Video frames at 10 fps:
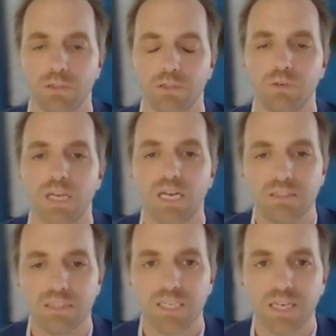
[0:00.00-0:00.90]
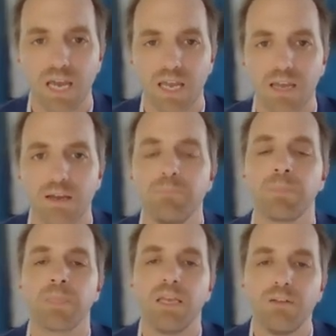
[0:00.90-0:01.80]
So an SDK,
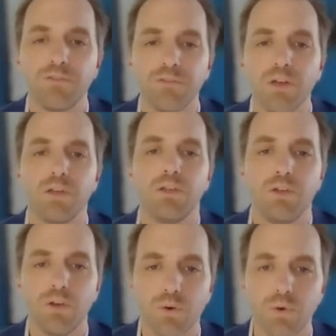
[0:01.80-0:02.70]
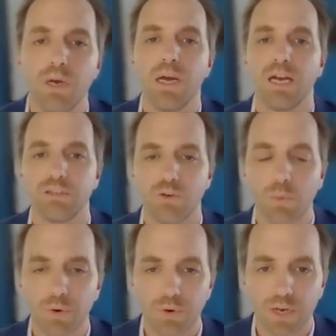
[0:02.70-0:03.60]
if you as an
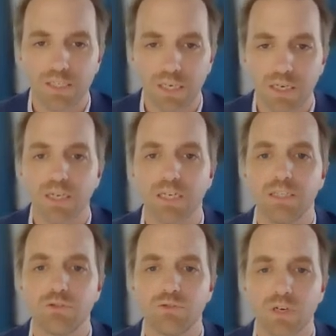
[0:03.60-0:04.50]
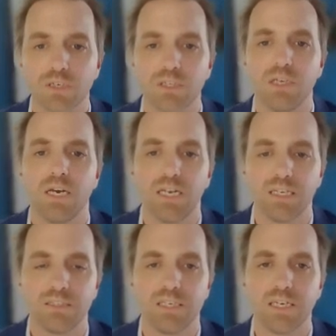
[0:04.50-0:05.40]
operator instruct an
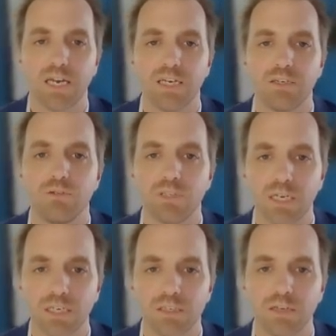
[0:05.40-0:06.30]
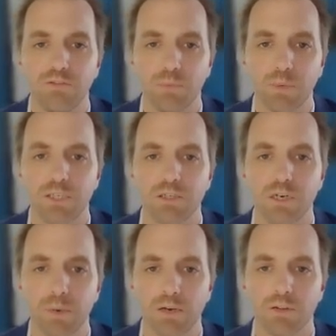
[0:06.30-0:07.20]
SDK to send information
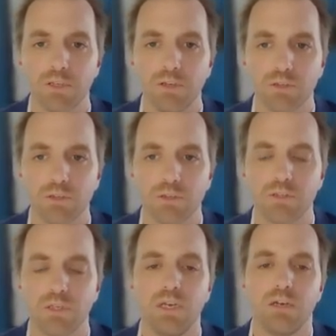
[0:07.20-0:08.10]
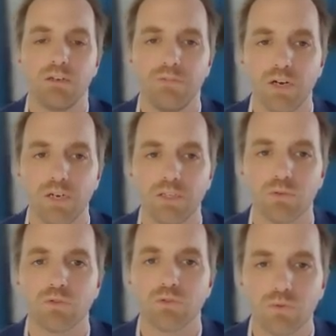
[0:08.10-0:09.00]
about the user's device or
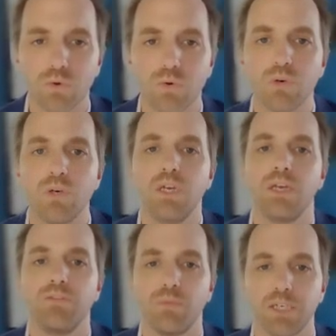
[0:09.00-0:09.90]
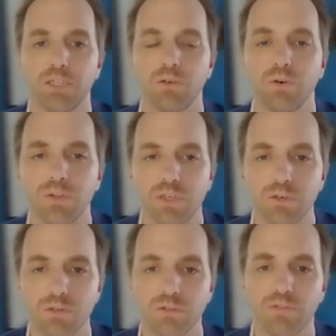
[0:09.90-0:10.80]
store information on the
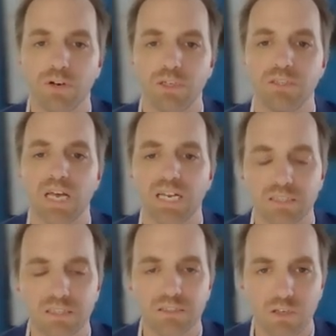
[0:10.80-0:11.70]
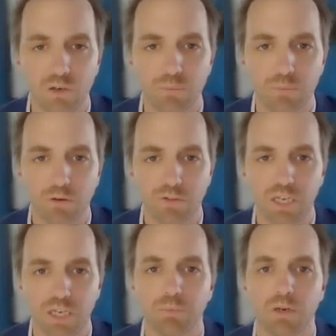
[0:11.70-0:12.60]
user's device, that's in scope of
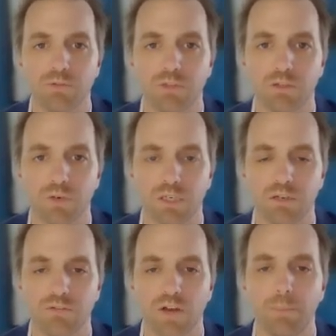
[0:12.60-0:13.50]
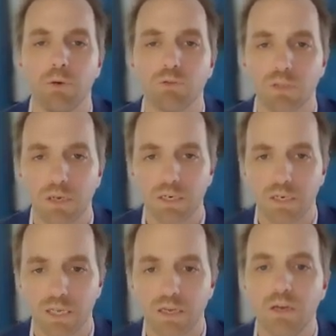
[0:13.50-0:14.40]
the ePrivacy Directive and most
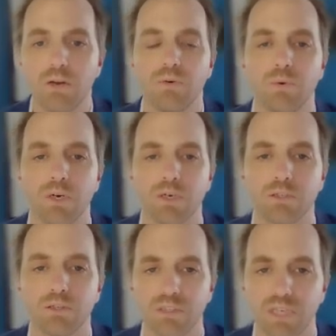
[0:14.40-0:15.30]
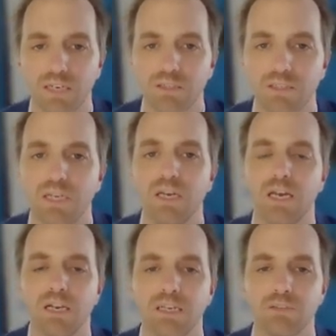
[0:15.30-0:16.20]
likely requires consent
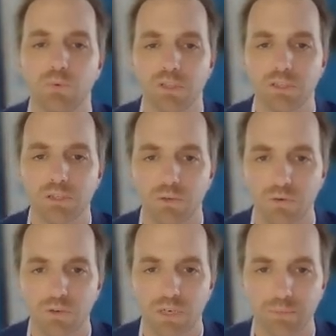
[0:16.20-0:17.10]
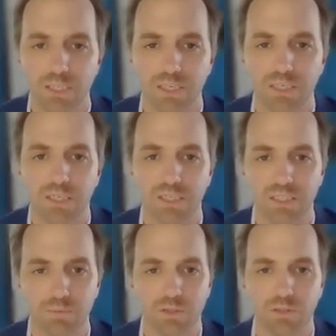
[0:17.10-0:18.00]
unless one of the two limited
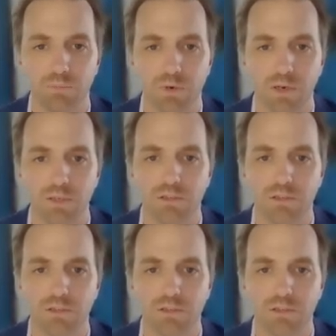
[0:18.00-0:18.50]
exceptions applies.